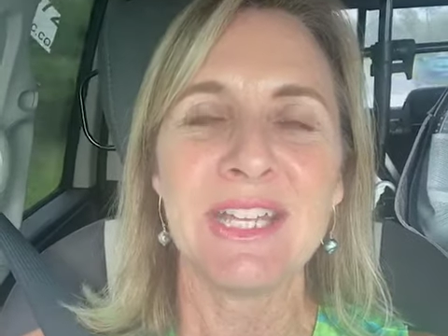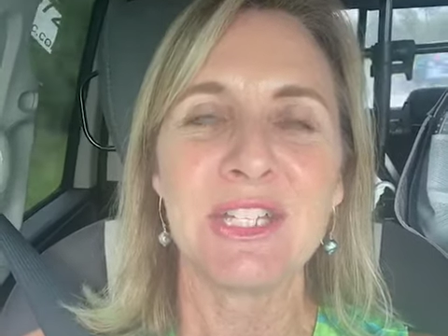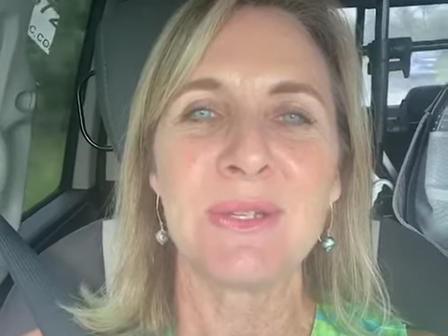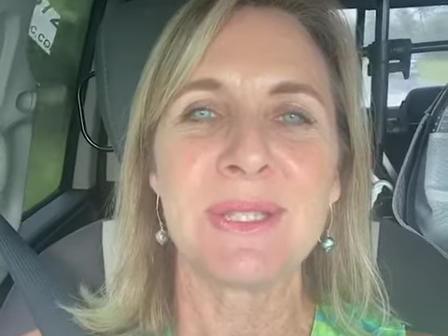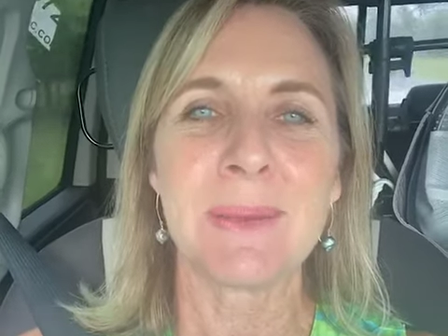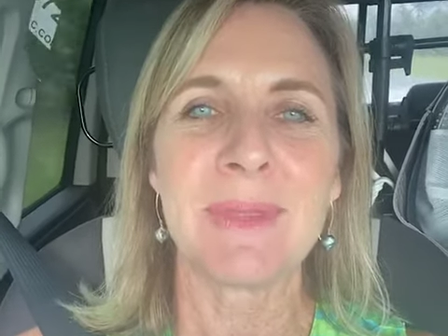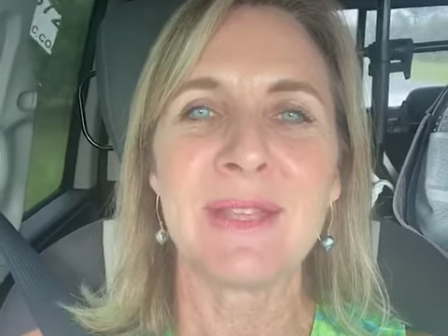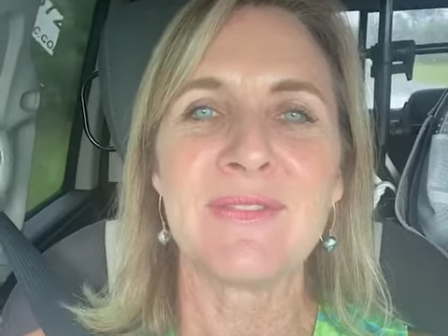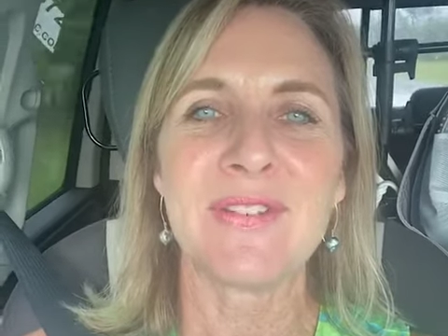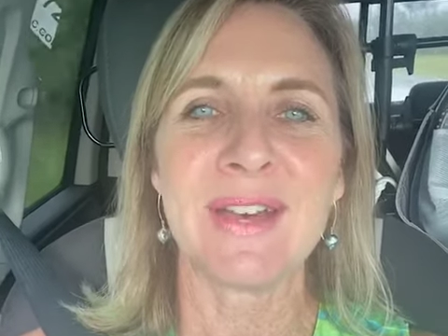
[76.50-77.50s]
choose something
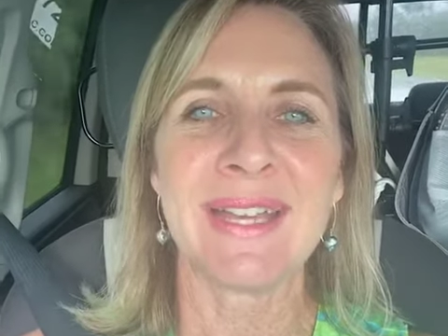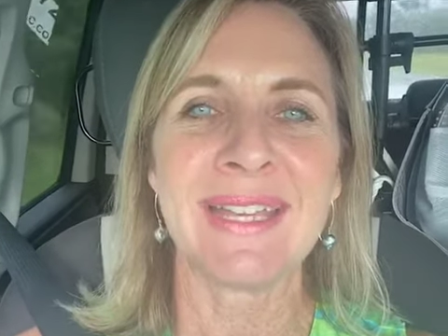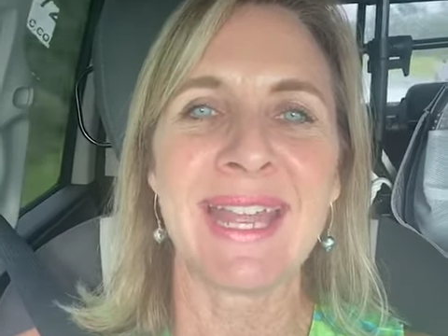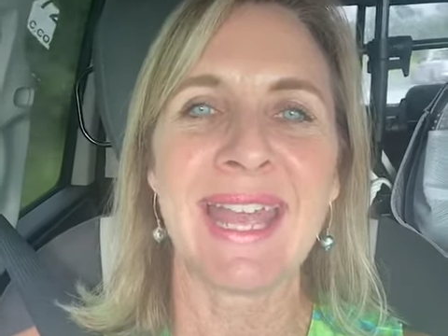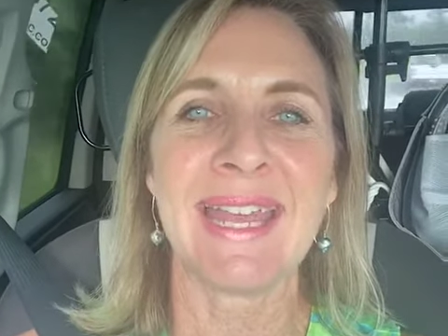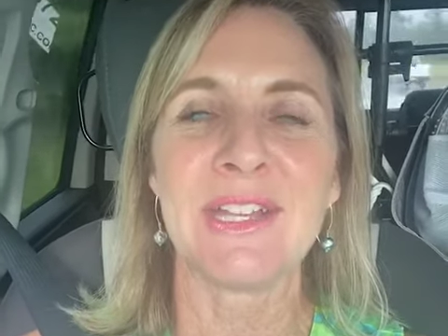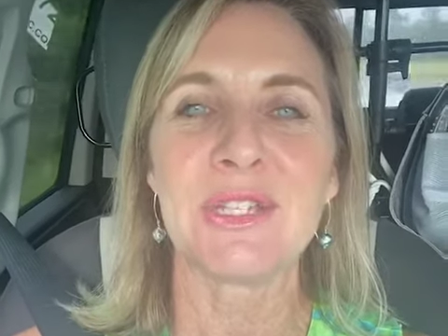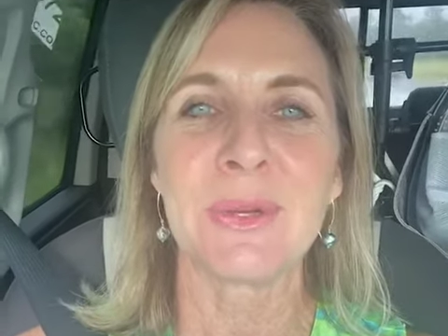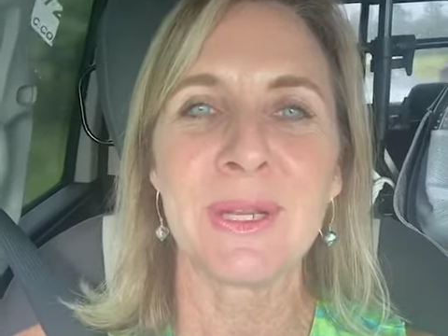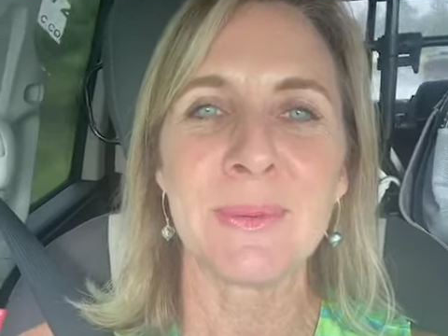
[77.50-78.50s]
fun and
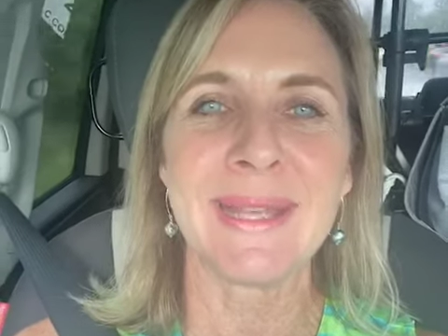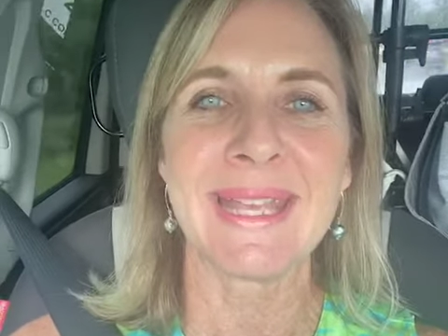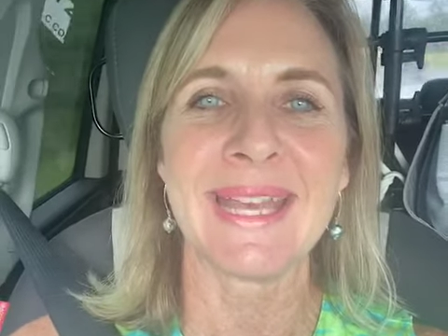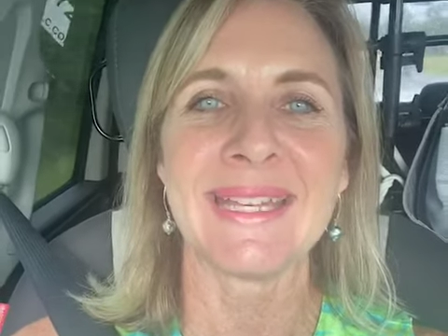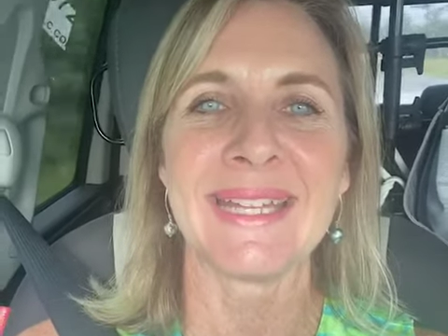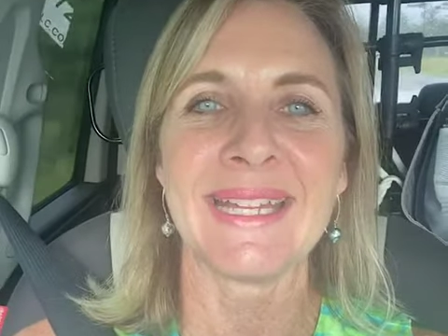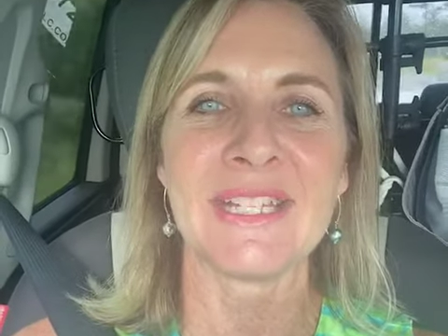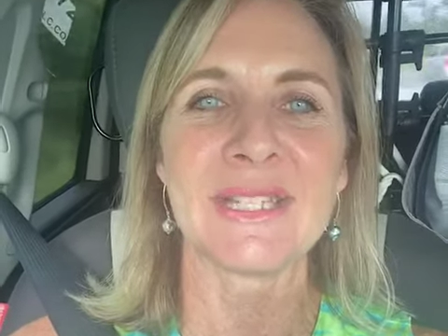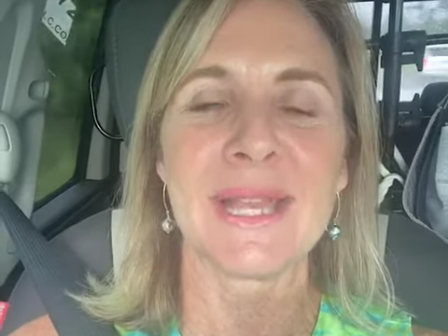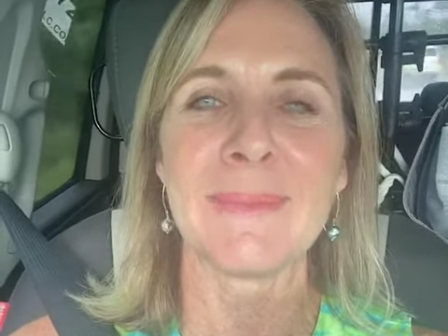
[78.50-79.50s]
enjoy your weekend. And
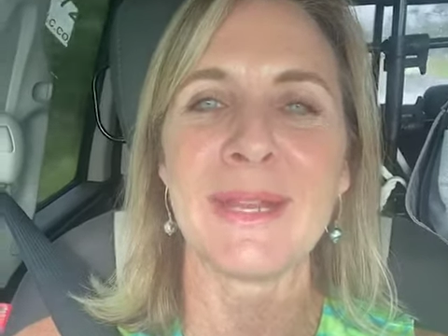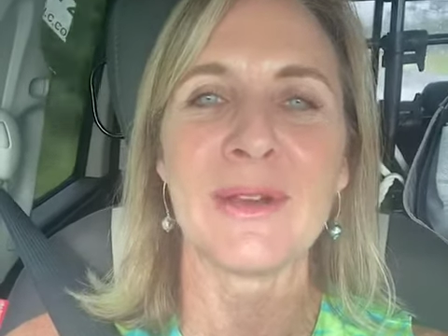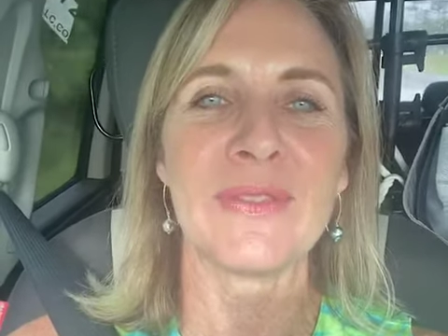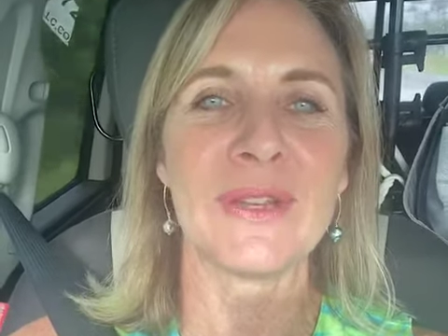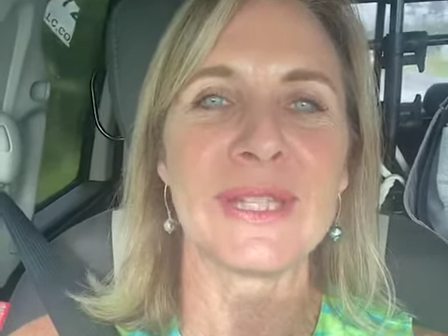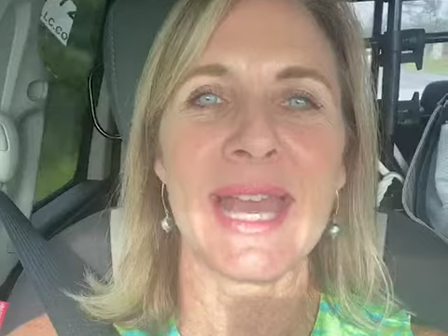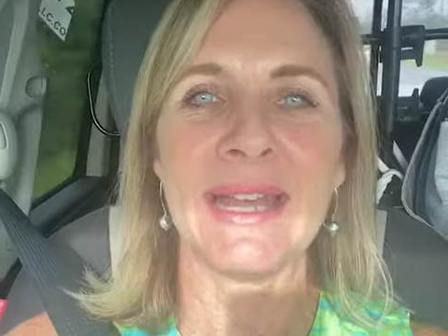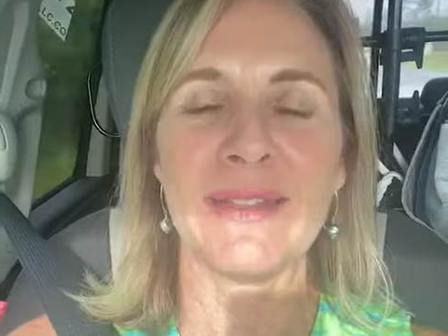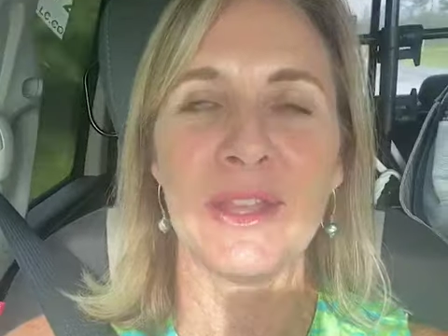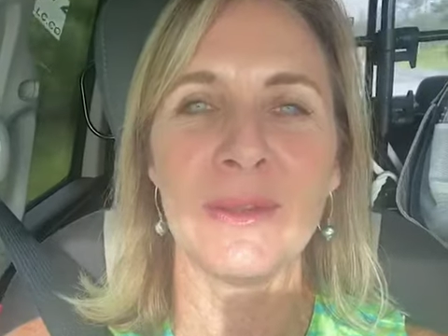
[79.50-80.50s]
just let me know if there's
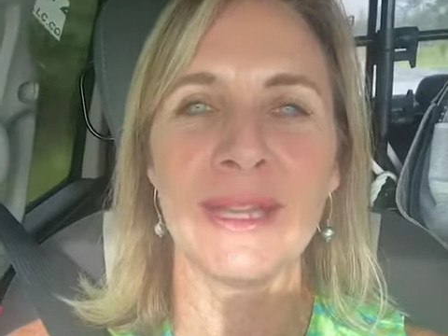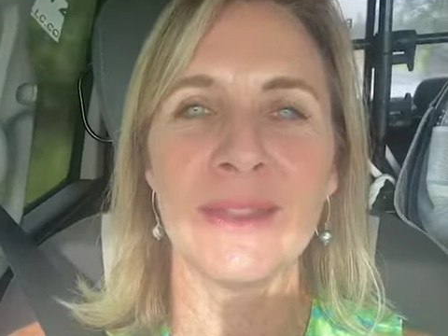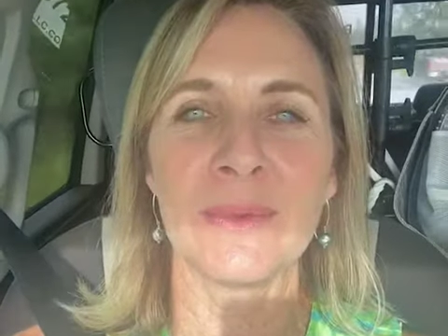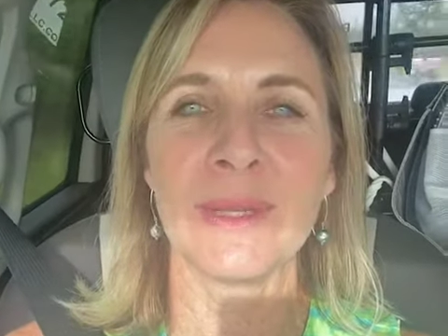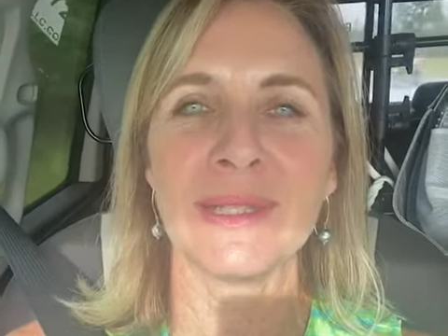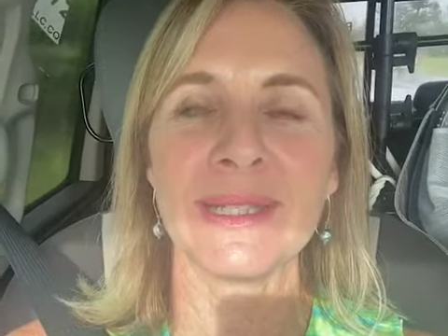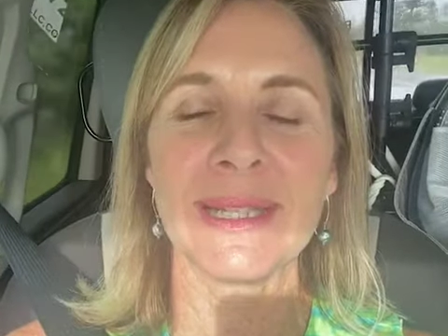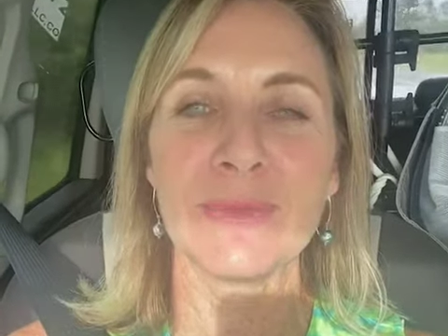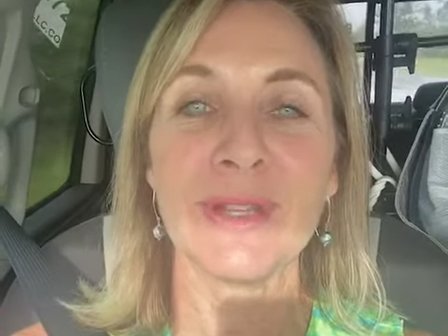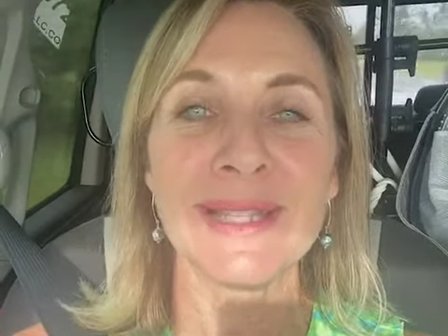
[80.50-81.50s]
anything you need in the real,
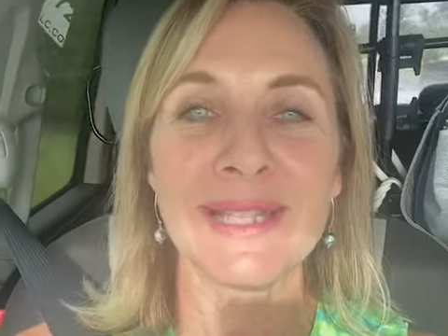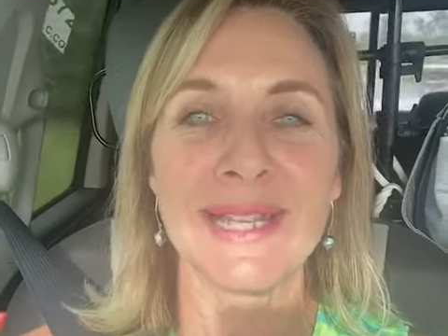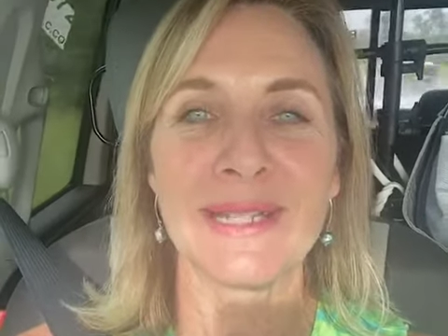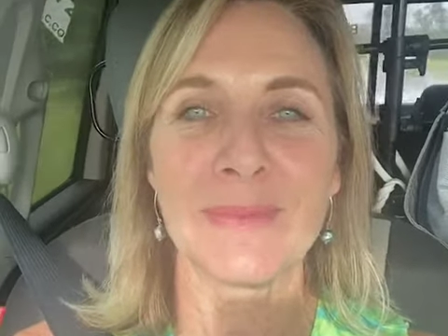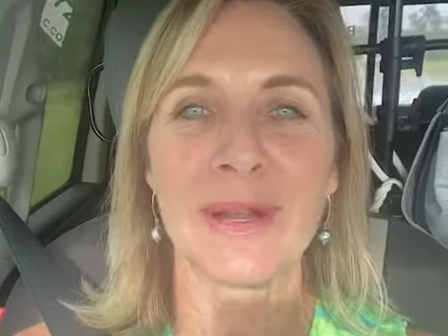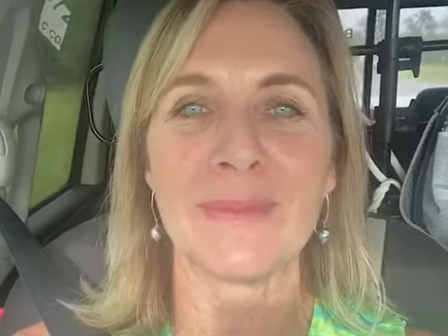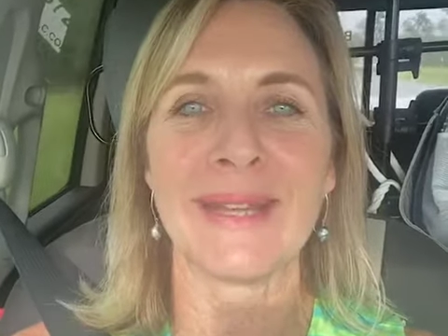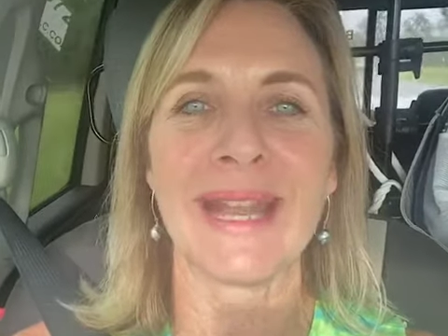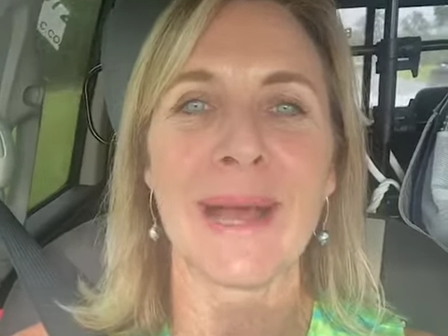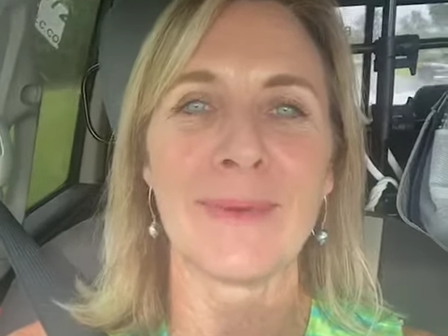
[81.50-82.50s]
real estate
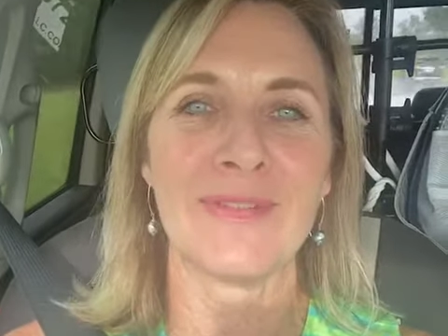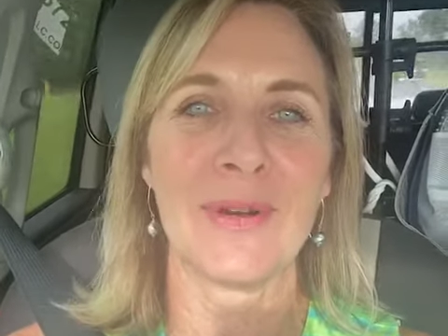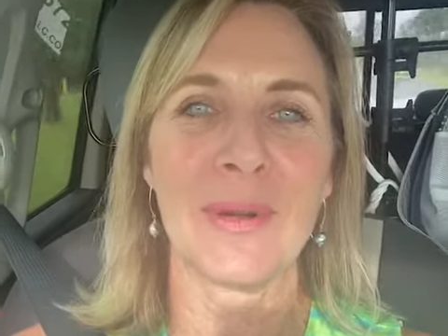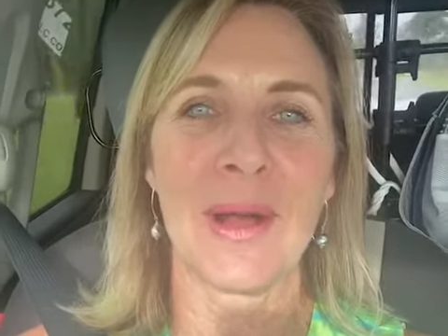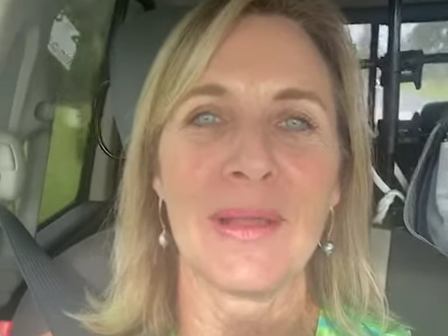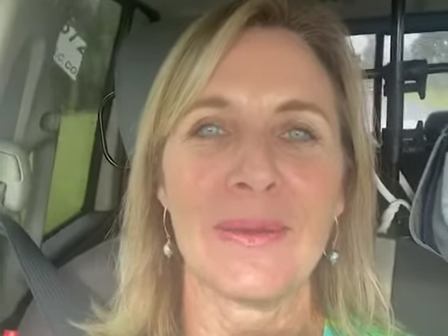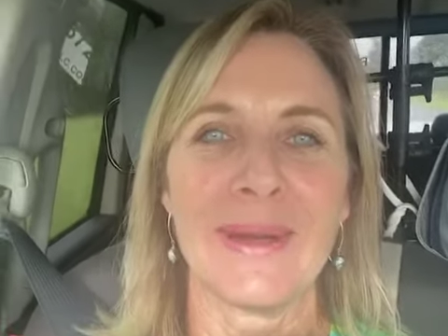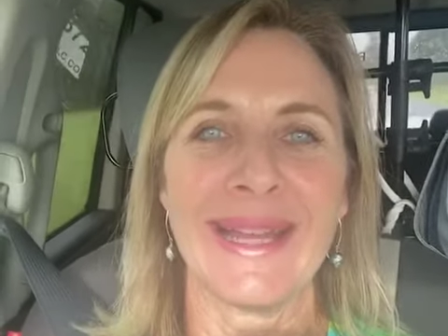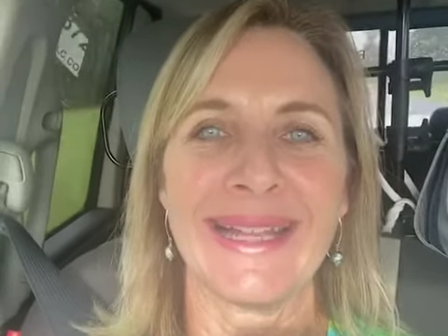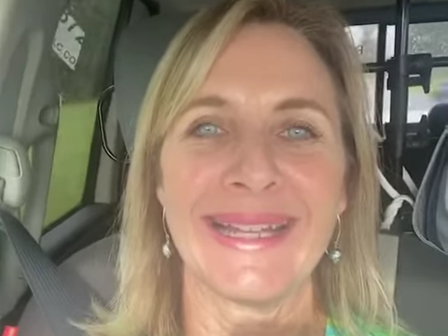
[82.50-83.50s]
department. I'm a phone call away.